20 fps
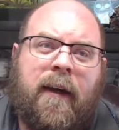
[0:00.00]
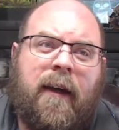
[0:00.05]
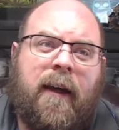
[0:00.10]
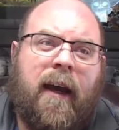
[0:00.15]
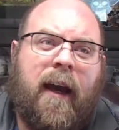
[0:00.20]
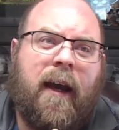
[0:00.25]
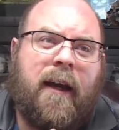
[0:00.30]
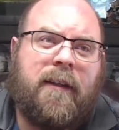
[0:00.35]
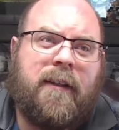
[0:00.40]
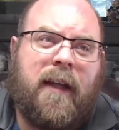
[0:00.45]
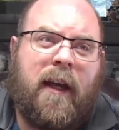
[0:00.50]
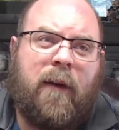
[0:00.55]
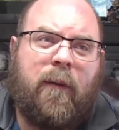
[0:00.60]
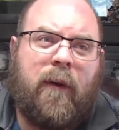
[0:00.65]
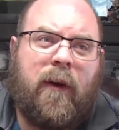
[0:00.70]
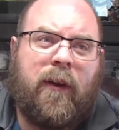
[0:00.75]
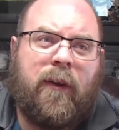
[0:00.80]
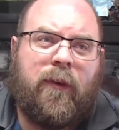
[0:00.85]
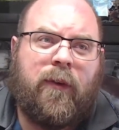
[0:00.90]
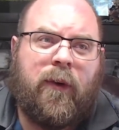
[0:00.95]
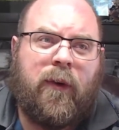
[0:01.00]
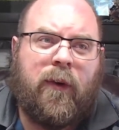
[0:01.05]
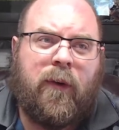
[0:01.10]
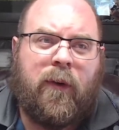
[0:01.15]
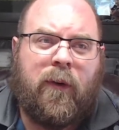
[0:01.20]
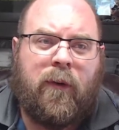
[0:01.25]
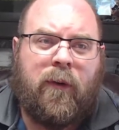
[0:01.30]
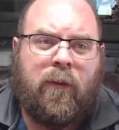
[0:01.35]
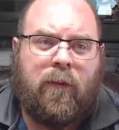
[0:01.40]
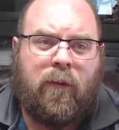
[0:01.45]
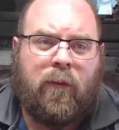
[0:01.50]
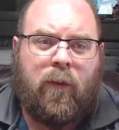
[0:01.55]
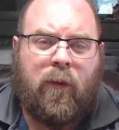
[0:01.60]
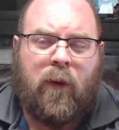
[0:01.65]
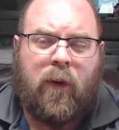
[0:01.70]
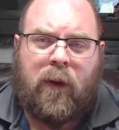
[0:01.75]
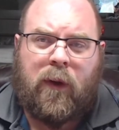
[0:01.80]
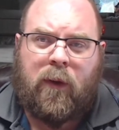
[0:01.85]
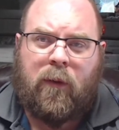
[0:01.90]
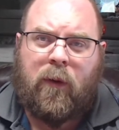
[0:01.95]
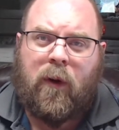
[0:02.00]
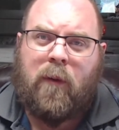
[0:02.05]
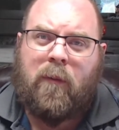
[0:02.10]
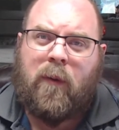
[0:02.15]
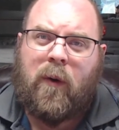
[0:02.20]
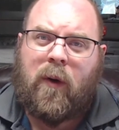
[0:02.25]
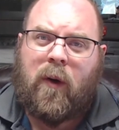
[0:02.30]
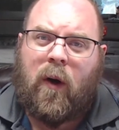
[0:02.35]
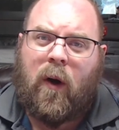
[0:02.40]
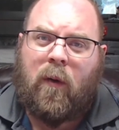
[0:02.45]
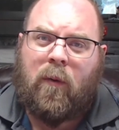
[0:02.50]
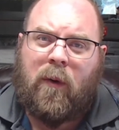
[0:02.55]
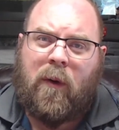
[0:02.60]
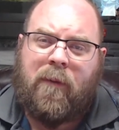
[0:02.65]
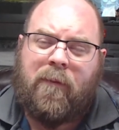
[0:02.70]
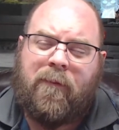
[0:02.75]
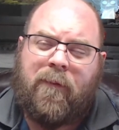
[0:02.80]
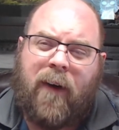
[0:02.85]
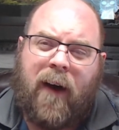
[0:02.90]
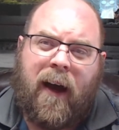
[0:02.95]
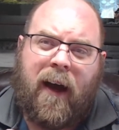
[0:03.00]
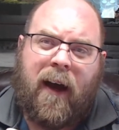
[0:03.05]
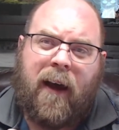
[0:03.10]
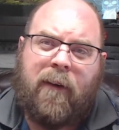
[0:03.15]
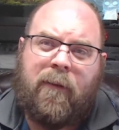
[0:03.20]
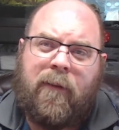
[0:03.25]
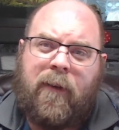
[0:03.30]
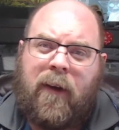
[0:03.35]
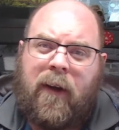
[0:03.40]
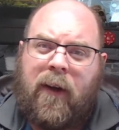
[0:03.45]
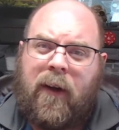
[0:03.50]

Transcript: as they went through the room we'll call room 5,